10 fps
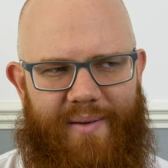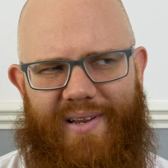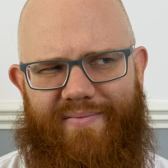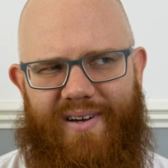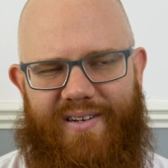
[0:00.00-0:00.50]
I
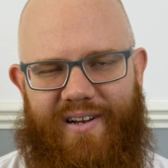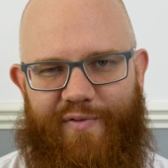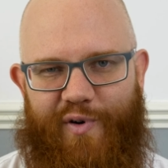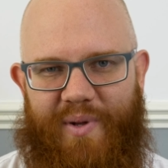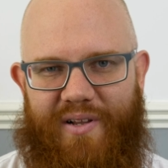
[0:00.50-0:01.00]
mean, I don't know
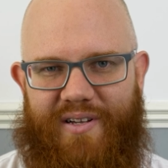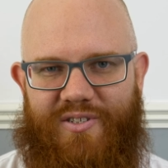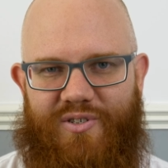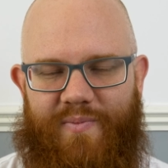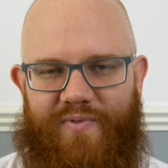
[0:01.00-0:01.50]
if I'll be looking
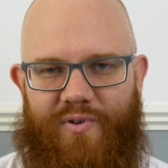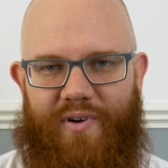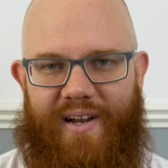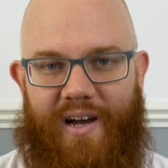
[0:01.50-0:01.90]
to drop $4,000.